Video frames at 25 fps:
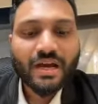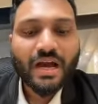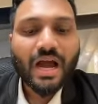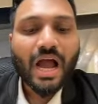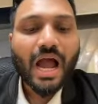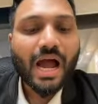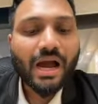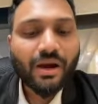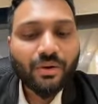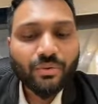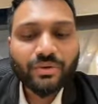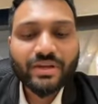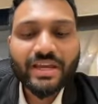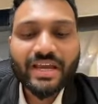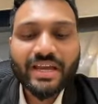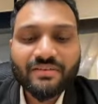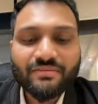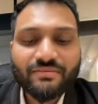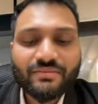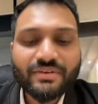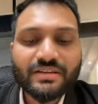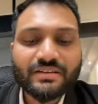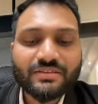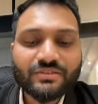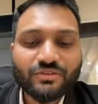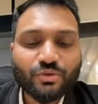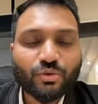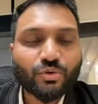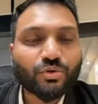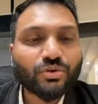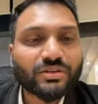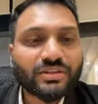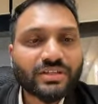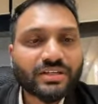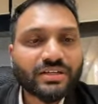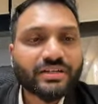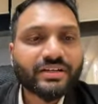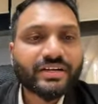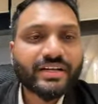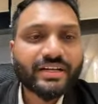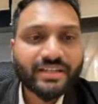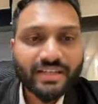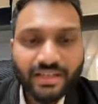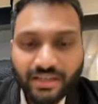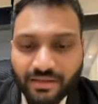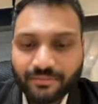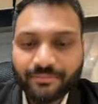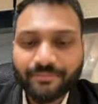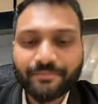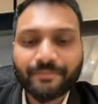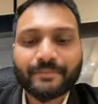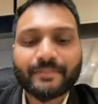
How can we store the data?